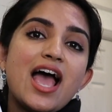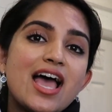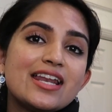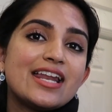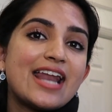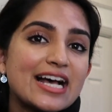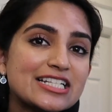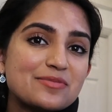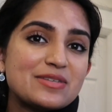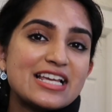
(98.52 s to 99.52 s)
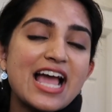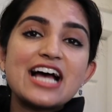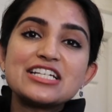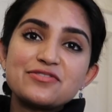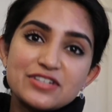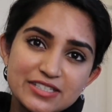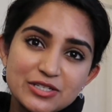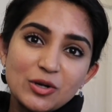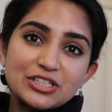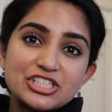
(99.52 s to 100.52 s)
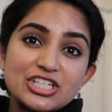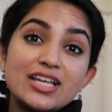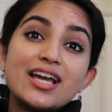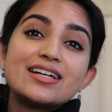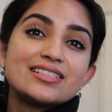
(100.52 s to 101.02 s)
an Anatomy and Physiology